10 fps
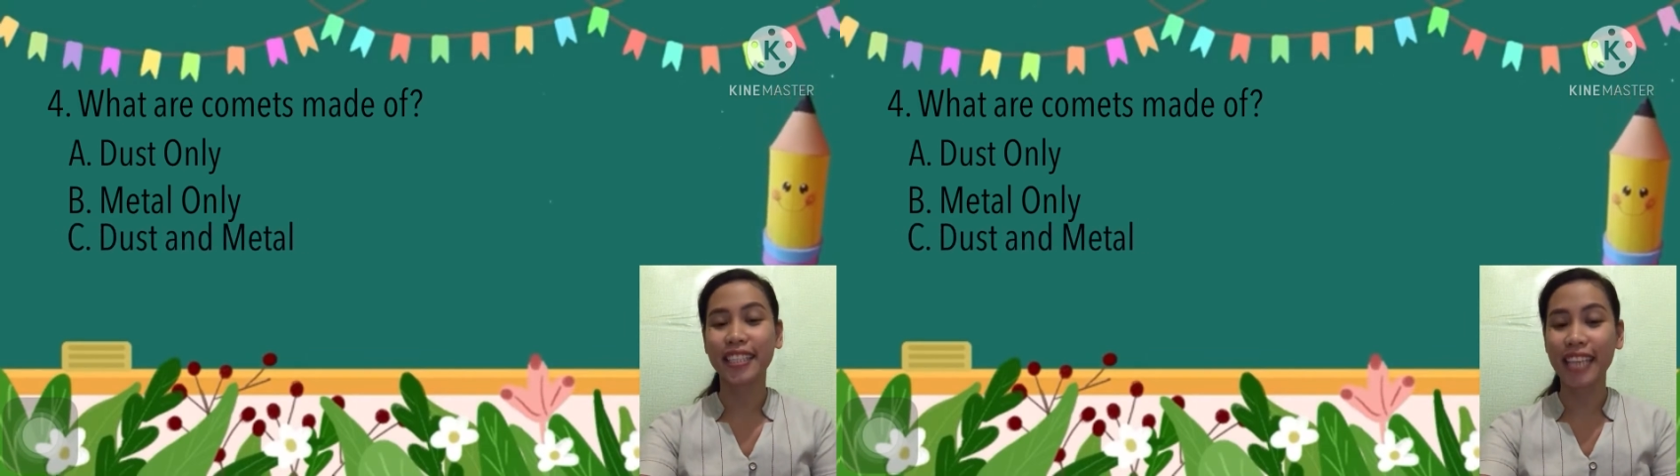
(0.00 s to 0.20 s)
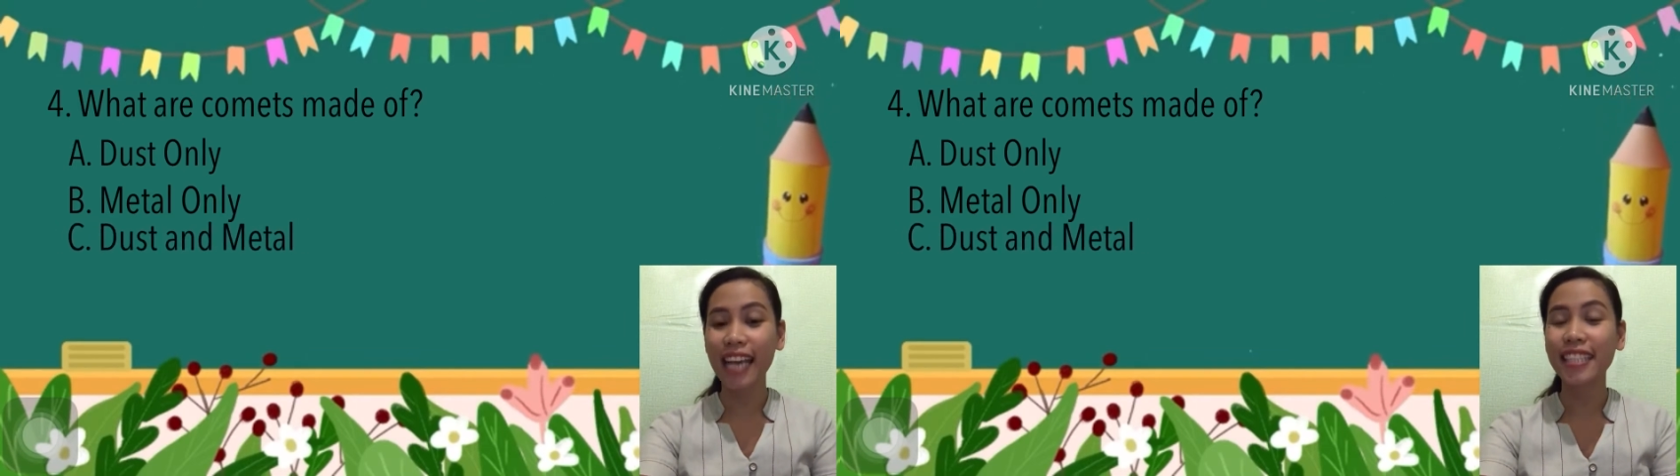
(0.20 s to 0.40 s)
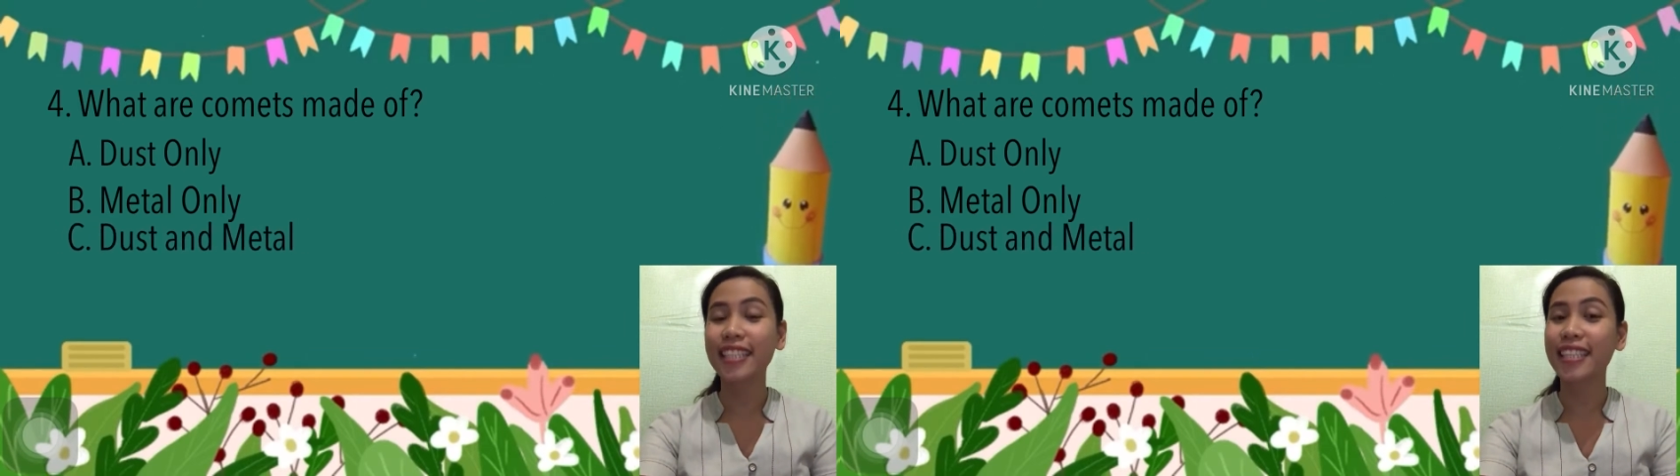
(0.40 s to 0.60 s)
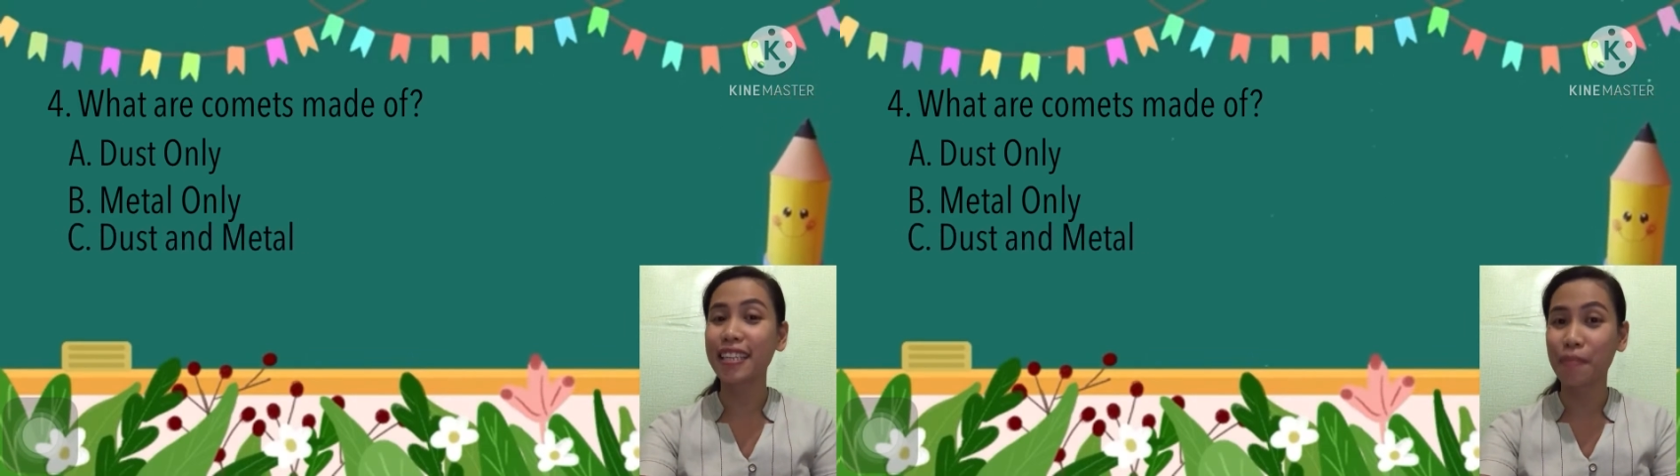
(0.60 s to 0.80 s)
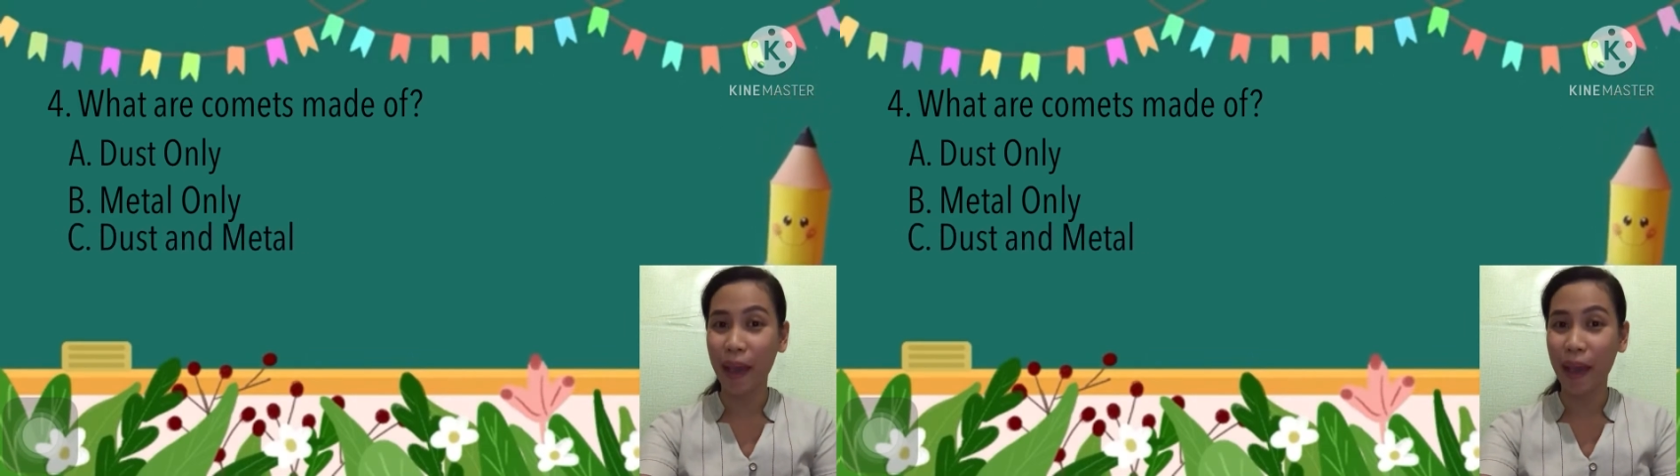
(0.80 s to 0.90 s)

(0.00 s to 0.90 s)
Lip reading: Dust and